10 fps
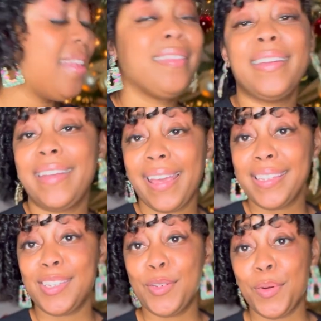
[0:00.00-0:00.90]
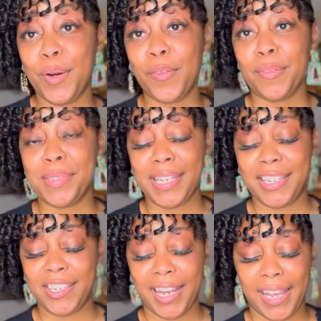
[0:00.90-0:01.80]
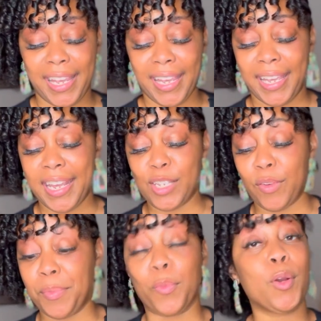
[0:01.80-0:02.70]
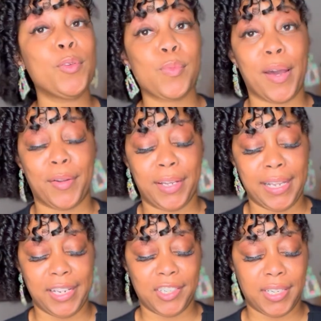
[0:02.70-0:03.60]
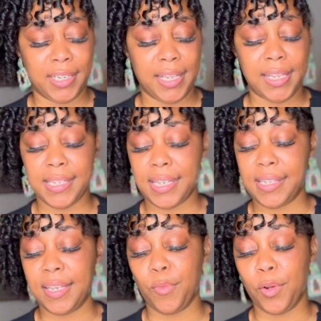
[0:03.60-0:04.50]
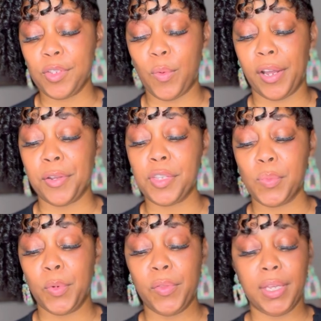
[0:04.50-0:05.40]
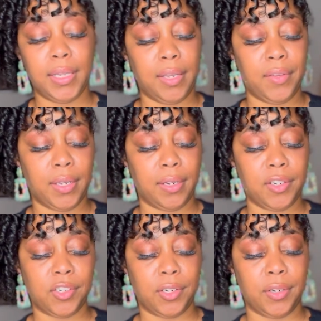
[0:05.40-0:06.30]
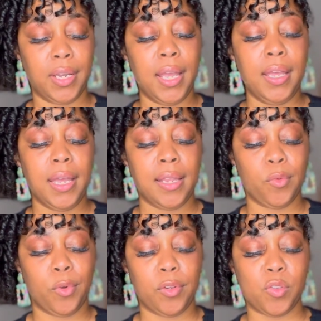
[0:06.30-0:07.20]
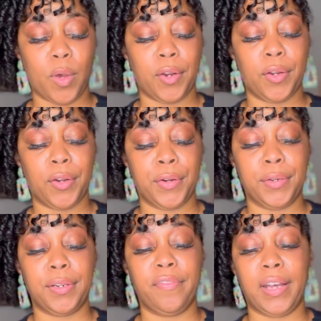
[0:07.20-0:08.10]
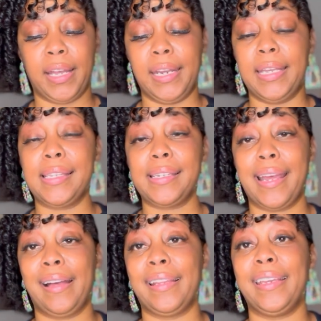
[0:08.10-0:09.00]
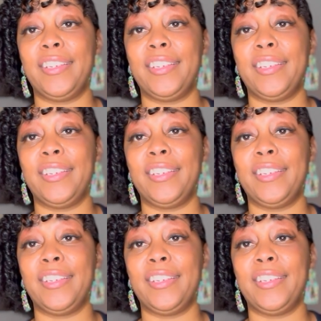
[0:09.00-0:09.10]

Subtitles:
The next duo from TGIN is from the Rosewater collection. This is the Rosewater Smoothing Leave-In Conditioner and the Rosewater Curl Defining Styling